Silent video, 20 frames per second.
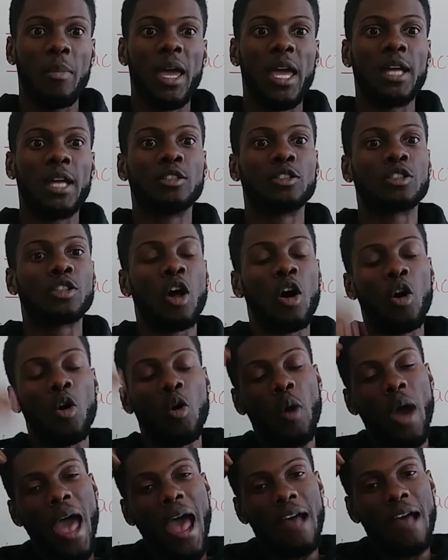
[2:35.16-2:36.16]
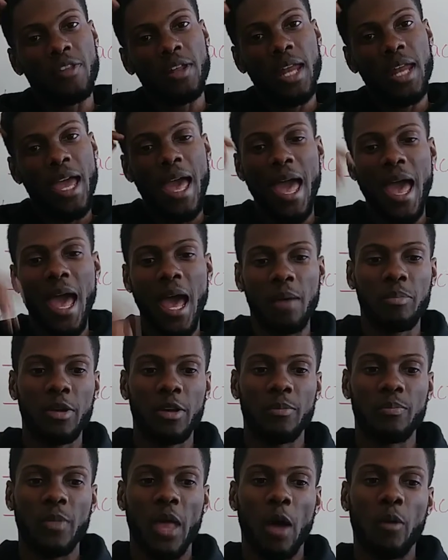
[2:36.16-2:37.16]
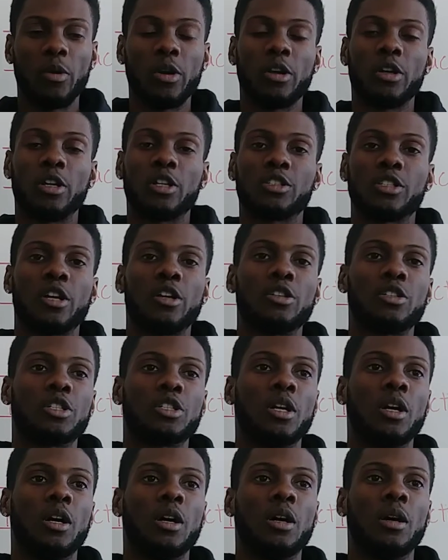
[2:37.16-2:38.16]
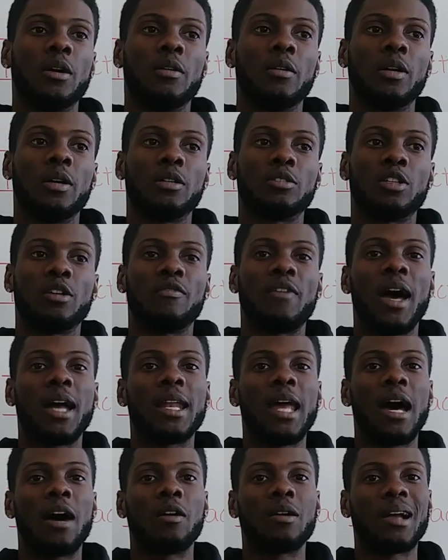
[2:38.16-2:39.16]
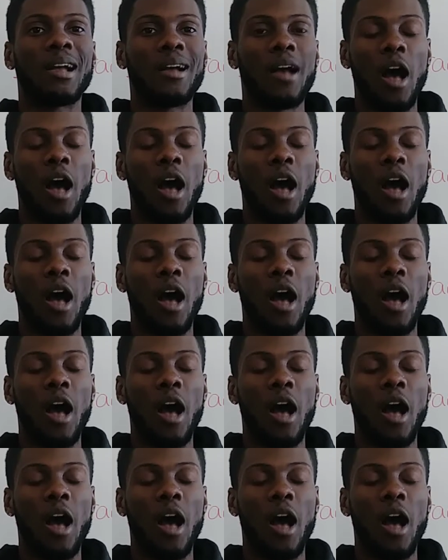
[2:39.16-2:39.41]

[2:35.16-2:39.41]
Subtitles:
And so after that happened, I went on a search to find out